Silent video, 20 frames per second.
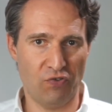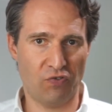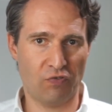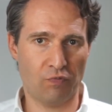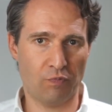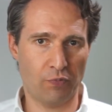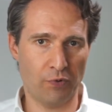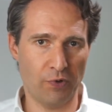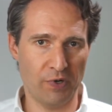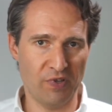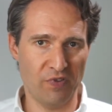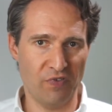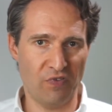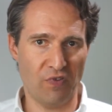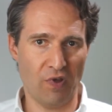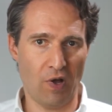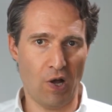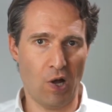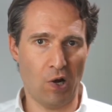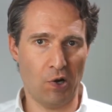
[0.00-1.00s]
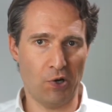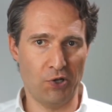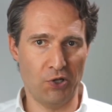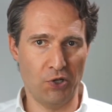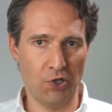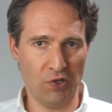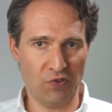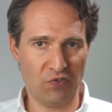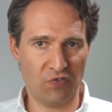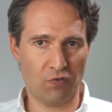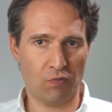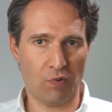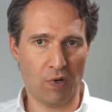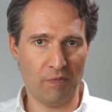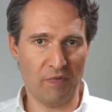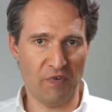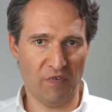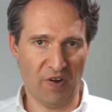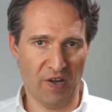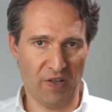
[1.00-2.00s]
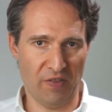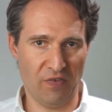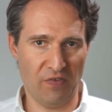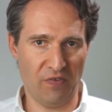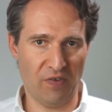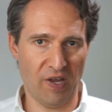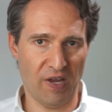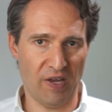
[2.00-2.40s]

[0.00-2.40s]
sprints are not Scrum events